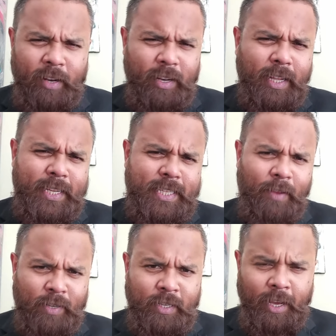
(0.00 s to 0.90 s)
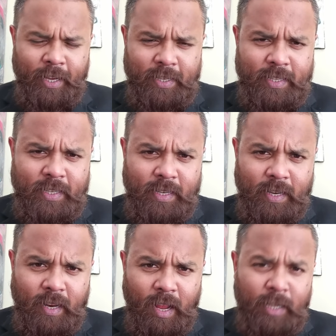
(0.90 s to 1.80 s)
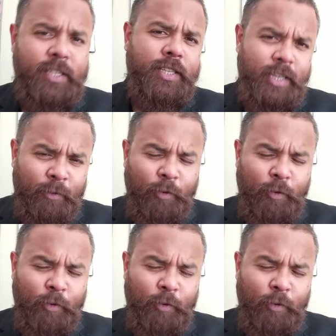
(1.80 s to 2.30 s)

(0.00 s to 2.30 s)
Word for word: at least seven days, and see